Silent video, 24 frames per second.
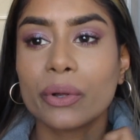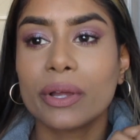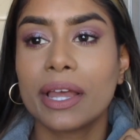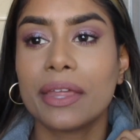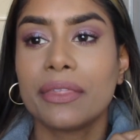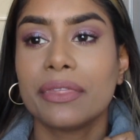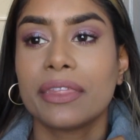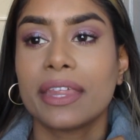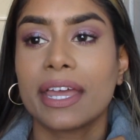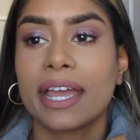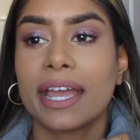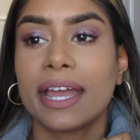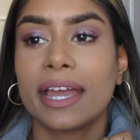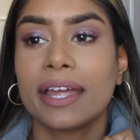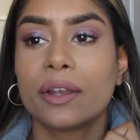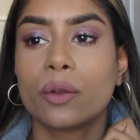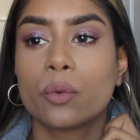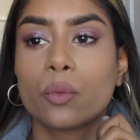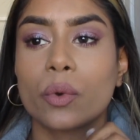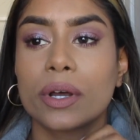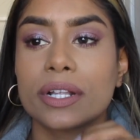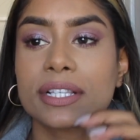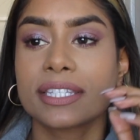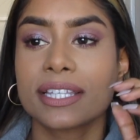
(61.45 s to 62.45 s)
and
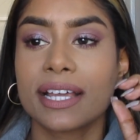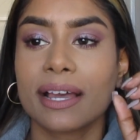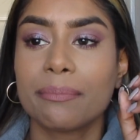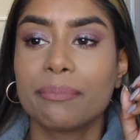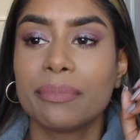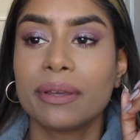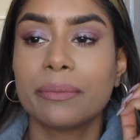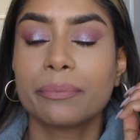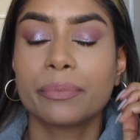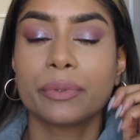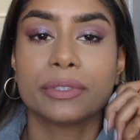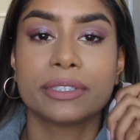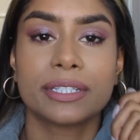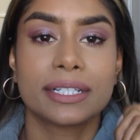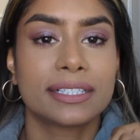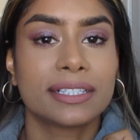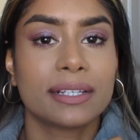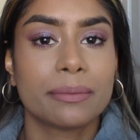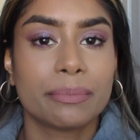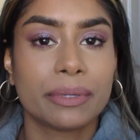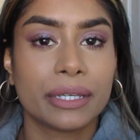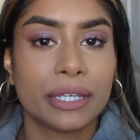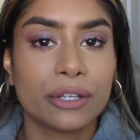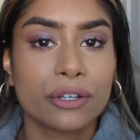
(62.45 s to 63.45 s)
then once that pimple
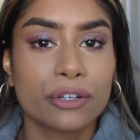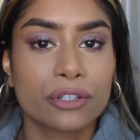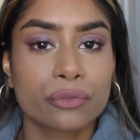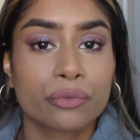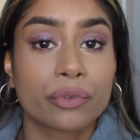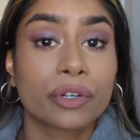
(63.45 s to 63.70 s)
disappears,